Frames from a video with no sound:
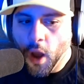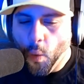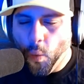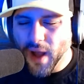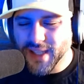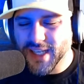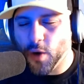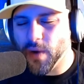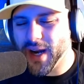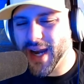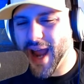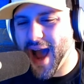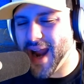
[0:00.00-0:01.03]
What's
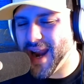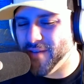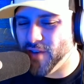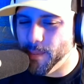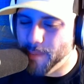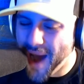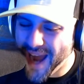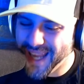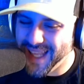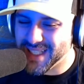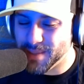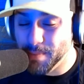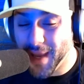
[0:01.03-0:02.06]
going on,
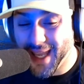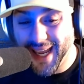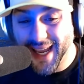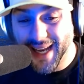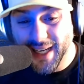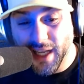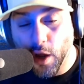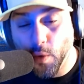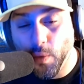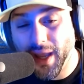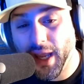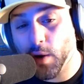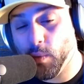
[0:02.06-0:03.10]
everybody? It's Mickey Indigo
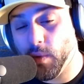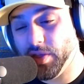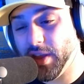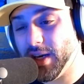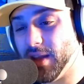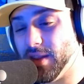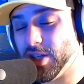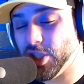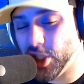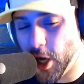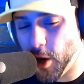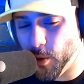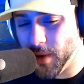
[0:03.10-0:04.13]
here with another
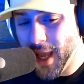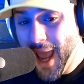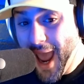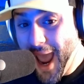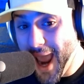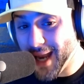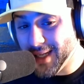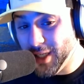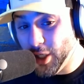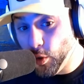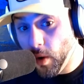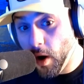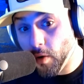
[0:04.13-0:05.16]
show. And
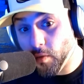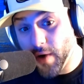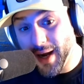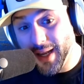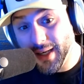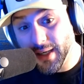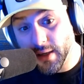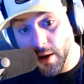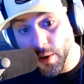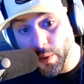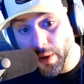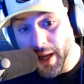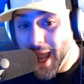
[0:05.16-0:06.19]
you already
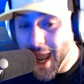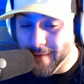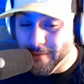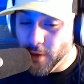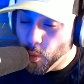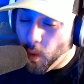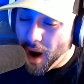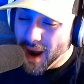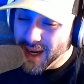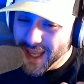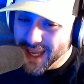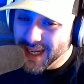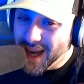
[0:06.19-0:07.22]
know if you want
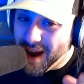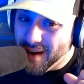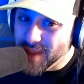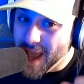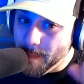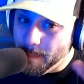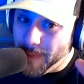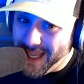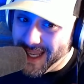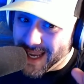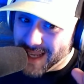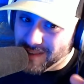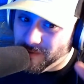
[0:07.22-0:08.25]
in on that
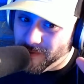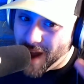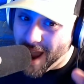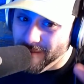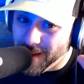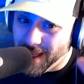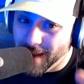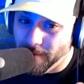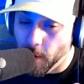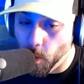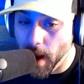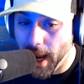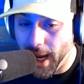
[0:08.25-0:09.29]
PS5
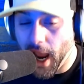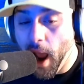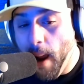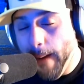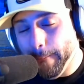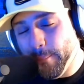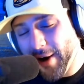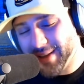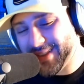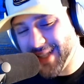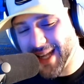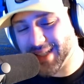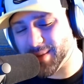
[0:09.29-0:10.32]
giveaway,
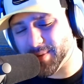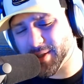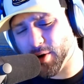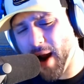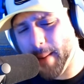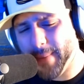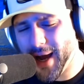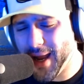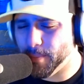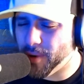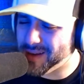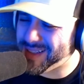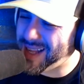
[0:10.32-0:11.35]
press that subscribe button,
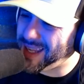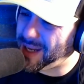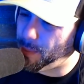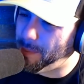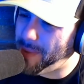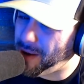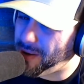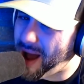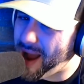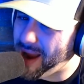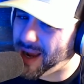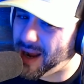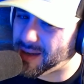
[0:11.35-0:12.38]
press that little bell
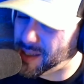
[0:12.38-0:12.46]
icon